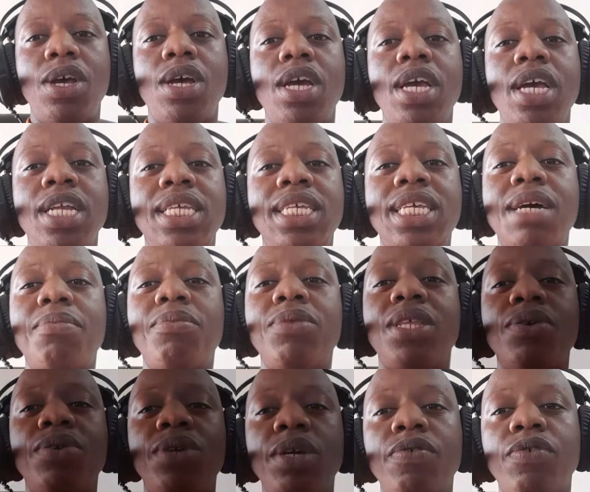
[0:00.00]
And some they
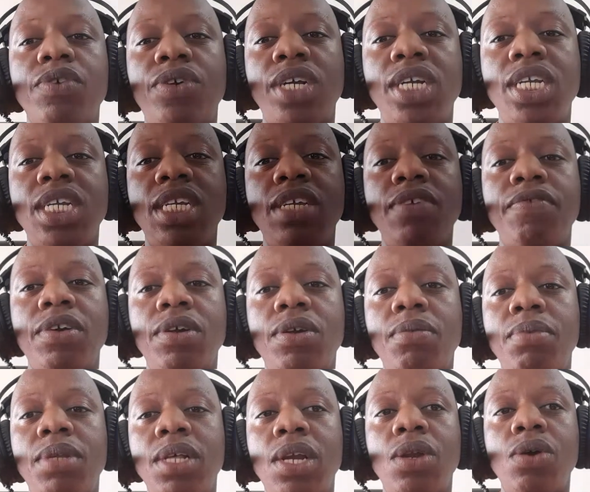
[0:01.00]
would have already
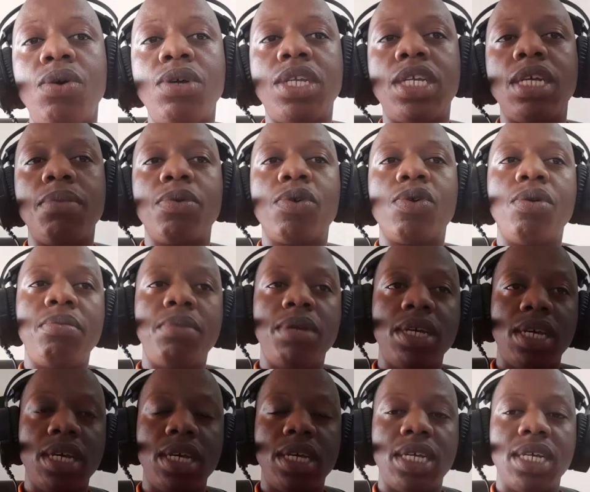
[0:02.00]
developed the long-term
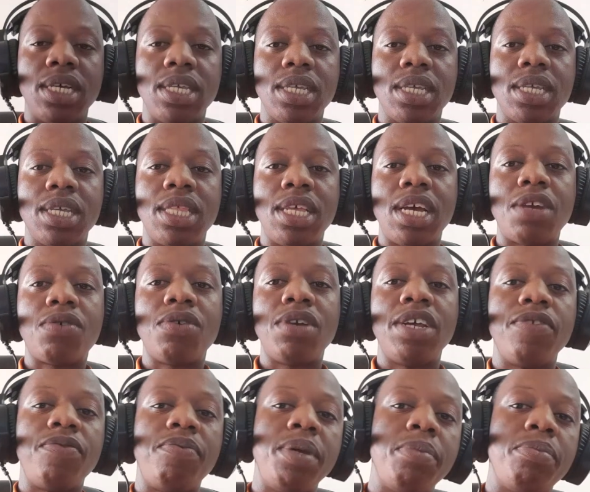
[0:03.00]
complications that could
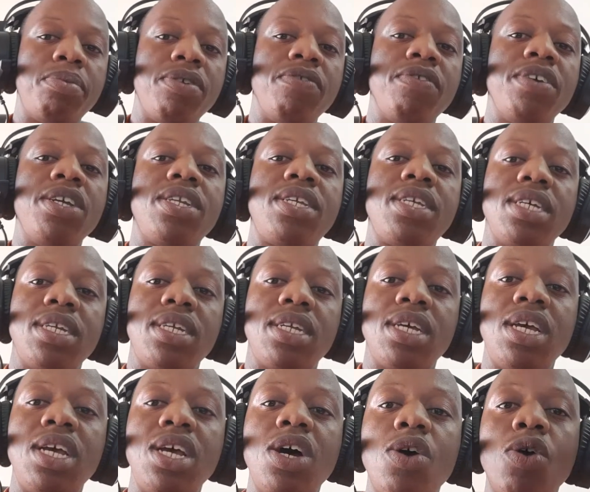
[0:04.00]
have been prevented
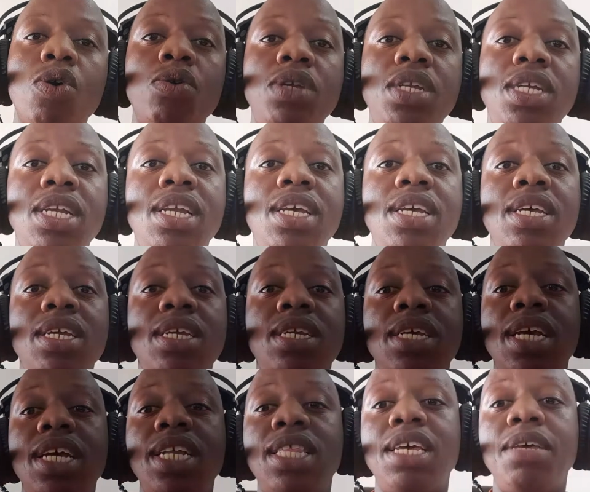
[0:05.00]
or delayed
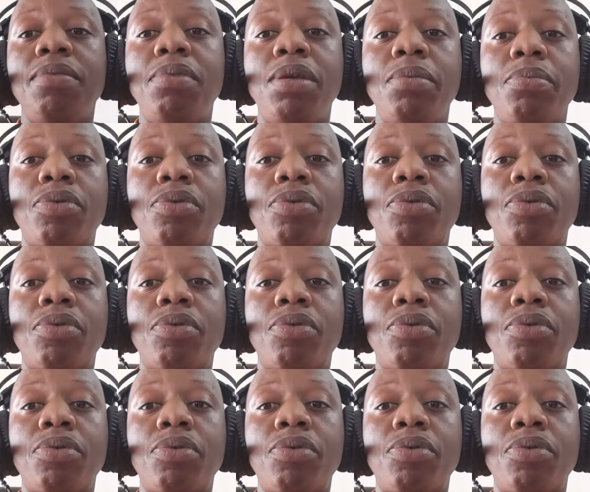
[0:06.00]
had there been